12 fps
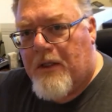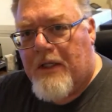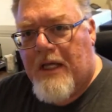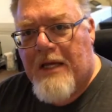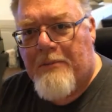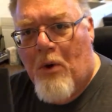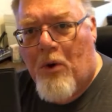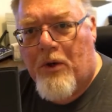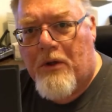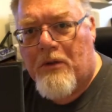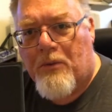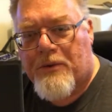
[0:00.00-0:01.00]

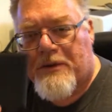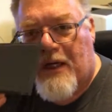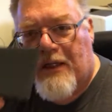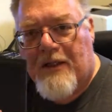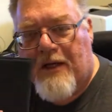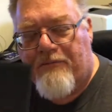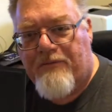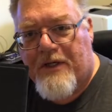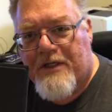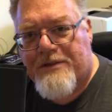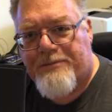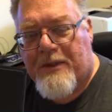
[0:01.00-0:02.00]
keyboard, which I love
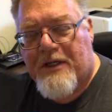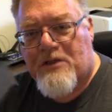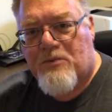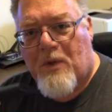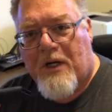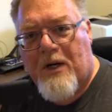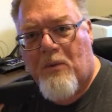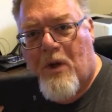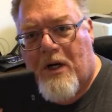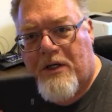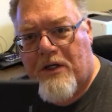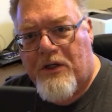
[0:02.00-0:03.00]
this because what I
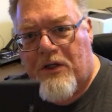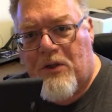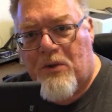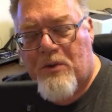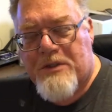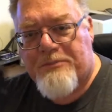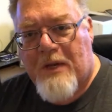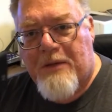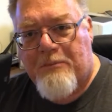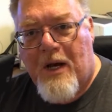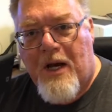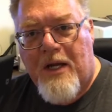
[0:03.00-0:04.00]
wanted to do was
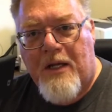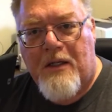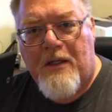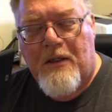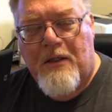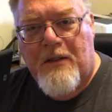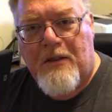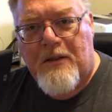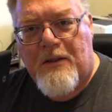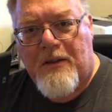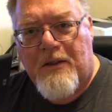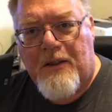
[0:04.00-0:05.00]
make my
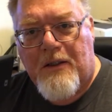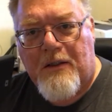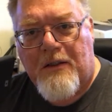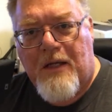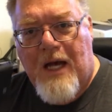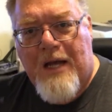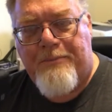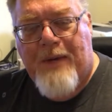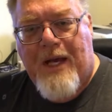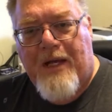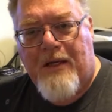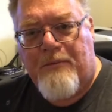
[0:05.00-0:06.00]

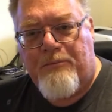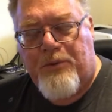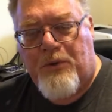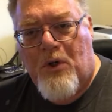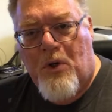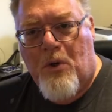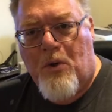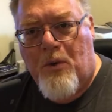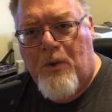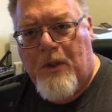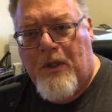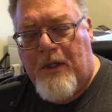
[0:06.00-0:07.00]
iPad Pro
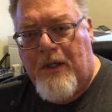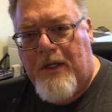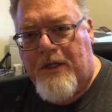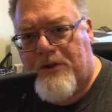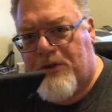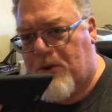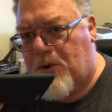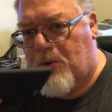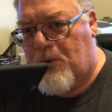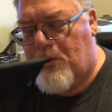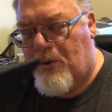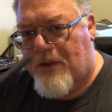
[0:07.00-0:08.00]

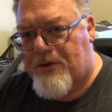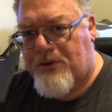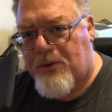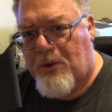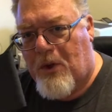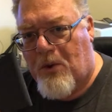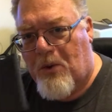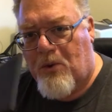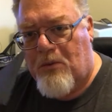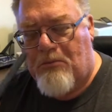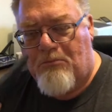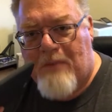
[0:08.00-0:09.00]
into a
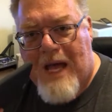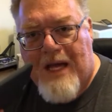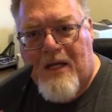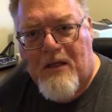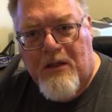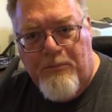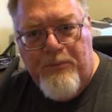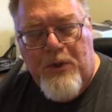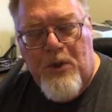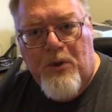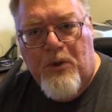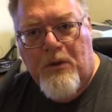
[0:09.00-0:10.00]
pseudo Mac
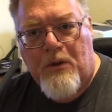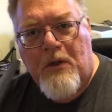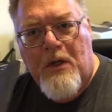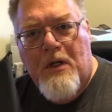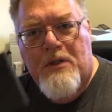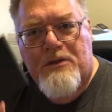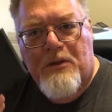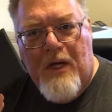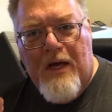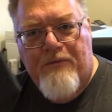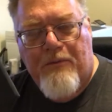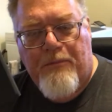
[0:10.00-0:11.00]
computer. So I
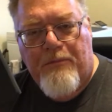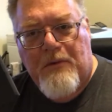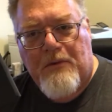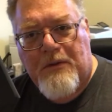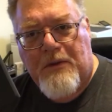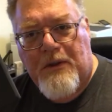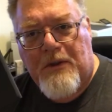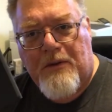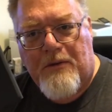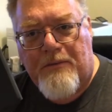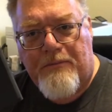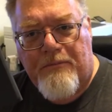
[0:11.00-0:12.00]
have the